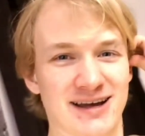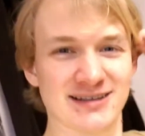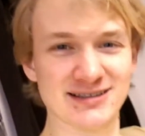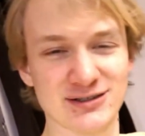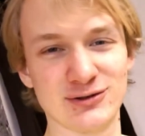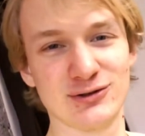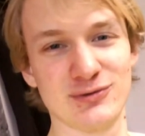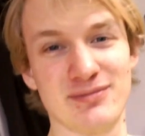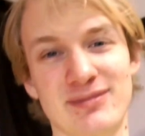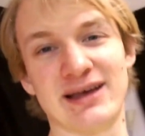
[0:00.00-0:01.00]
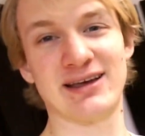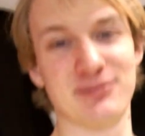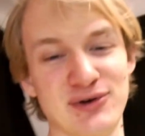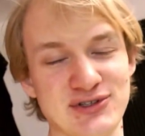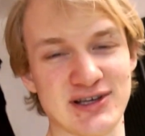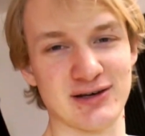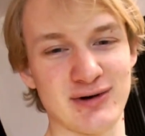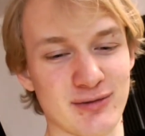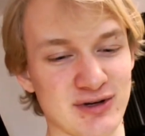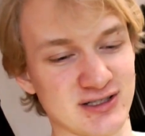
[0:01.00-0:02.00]
dad is into making music
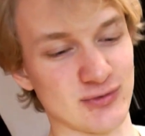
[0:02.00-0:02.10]
quite a bit,